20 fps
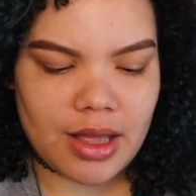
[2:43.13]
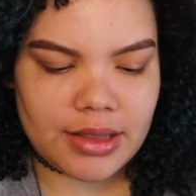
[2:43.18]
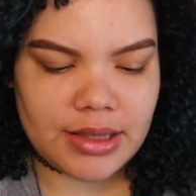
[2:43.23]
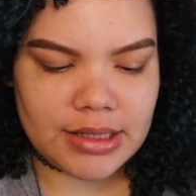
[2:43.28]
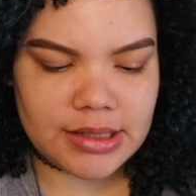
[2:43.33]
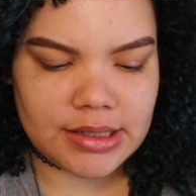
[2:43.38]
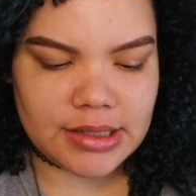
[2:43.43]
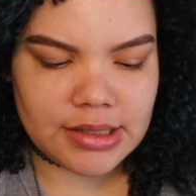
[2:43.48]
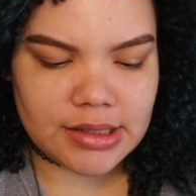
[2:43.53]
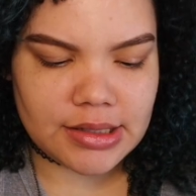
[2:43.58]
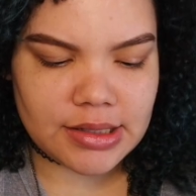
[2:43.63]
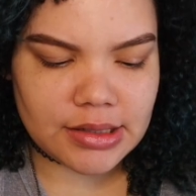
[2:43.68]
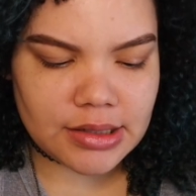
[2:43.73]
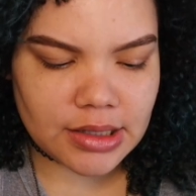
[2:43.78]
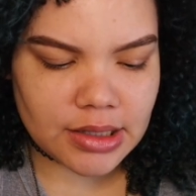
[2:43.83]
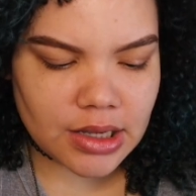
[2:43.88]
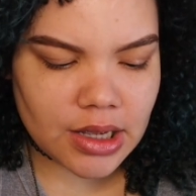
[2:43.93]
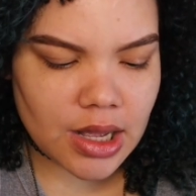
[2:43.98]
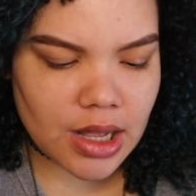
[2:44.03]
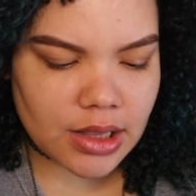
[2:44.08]
This is in
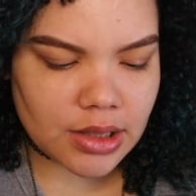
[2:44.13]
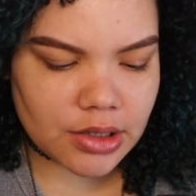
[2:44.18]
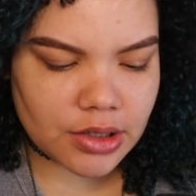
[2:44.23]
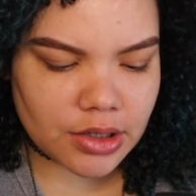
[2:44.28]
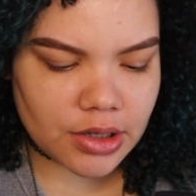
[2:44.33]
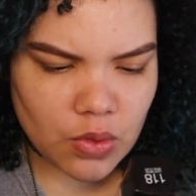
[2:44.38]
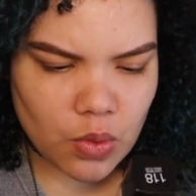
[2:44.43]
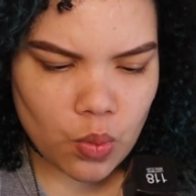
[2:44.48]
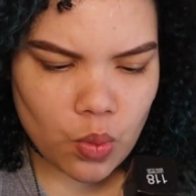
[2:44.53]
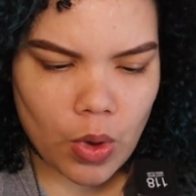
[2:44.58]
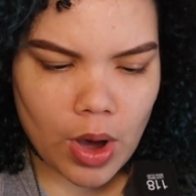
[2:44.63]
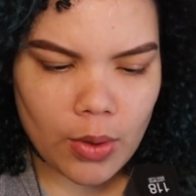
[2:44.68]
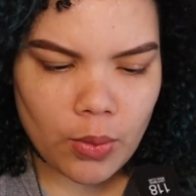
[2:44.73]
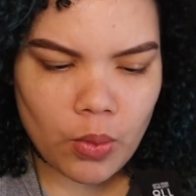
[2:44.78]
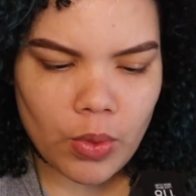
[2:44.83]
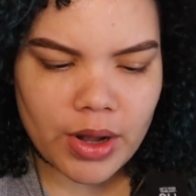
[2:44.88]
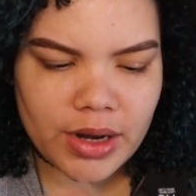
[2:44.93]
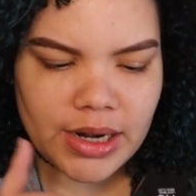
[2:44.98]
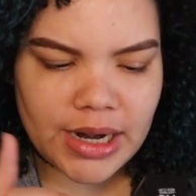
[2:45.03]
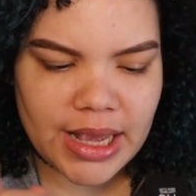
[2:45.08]
the color
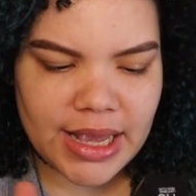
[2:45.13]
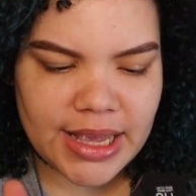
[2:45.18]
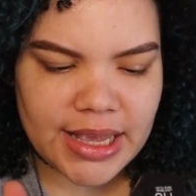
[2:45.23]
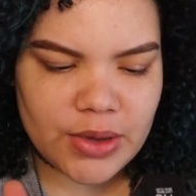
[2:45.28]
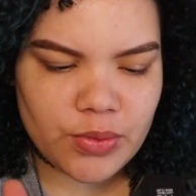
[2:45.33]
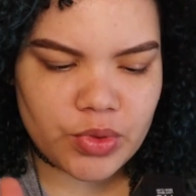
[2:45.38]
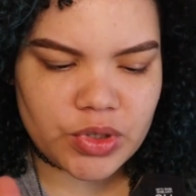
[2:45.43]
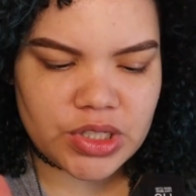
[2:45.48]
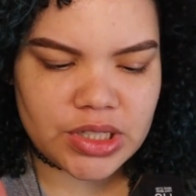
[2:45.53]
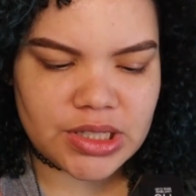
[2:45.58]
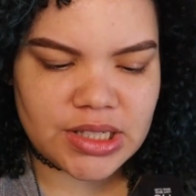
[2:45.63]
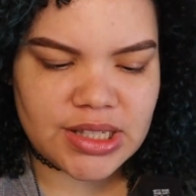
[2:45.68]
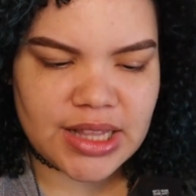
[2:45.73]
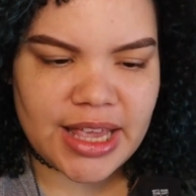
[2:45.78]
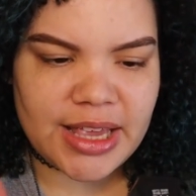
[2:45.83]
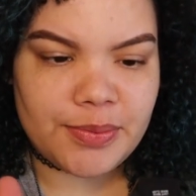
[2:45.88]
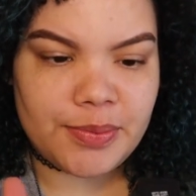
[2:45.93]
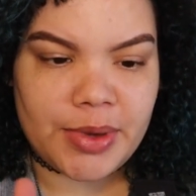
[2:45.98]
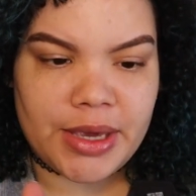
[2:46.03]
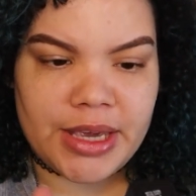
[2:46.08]
11A, which is light